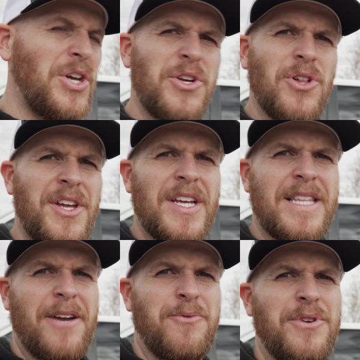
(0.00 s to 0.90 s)
The only thing
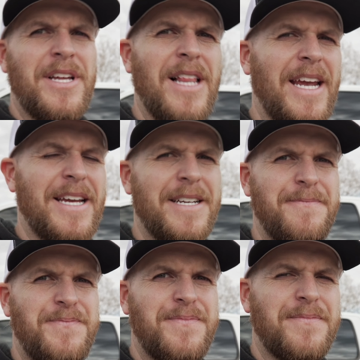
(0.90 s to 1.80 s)
that really, like,
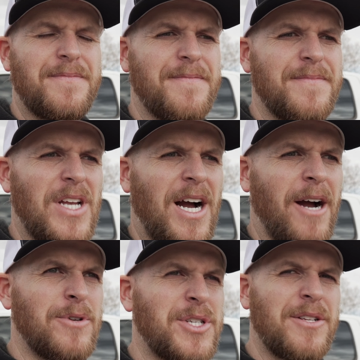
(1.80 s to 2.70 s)

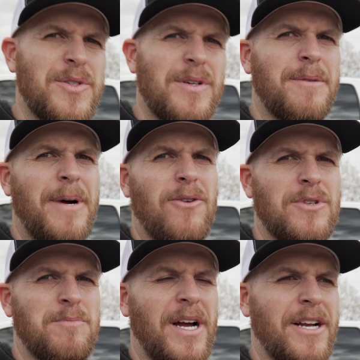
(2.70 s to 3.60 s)
I was concerned about
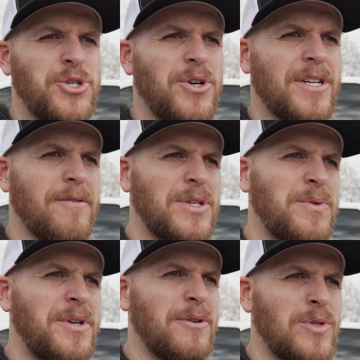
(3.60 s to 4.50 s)
was buying a truck that was
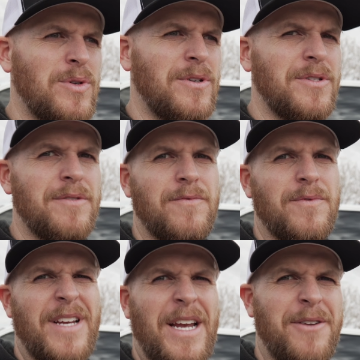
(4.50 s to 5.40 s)
three years old,
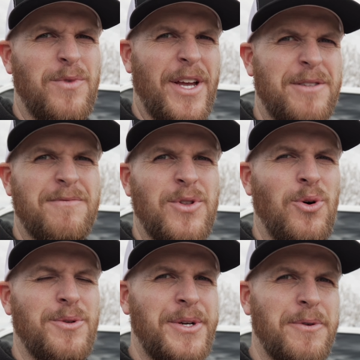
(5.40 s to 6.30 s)
and like the
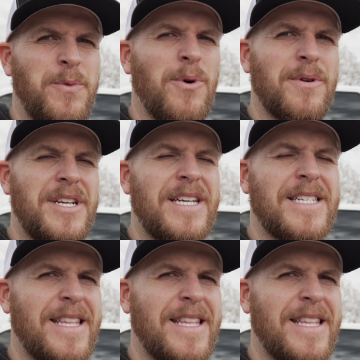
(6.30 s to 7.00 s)
whole deal with warranties.